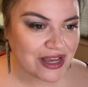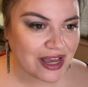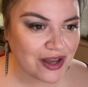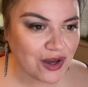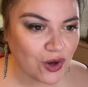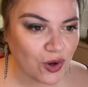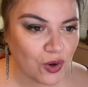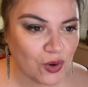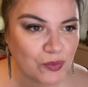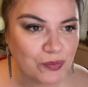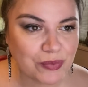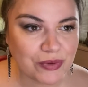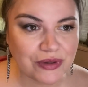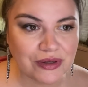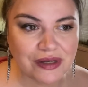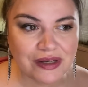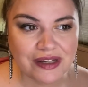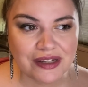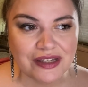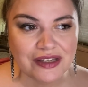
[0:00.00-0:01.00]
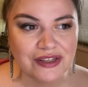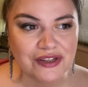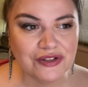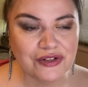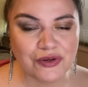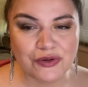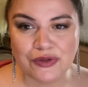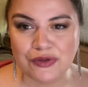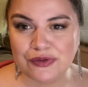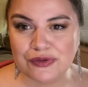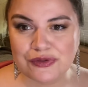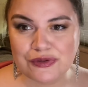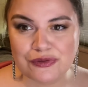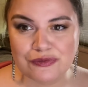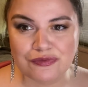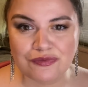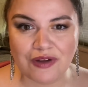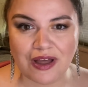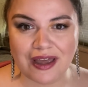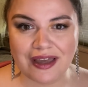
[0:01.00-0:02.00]
I hope, you know, you do
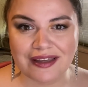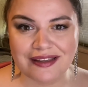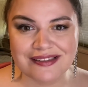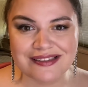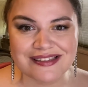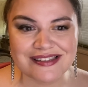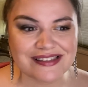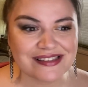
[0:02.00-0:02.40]
find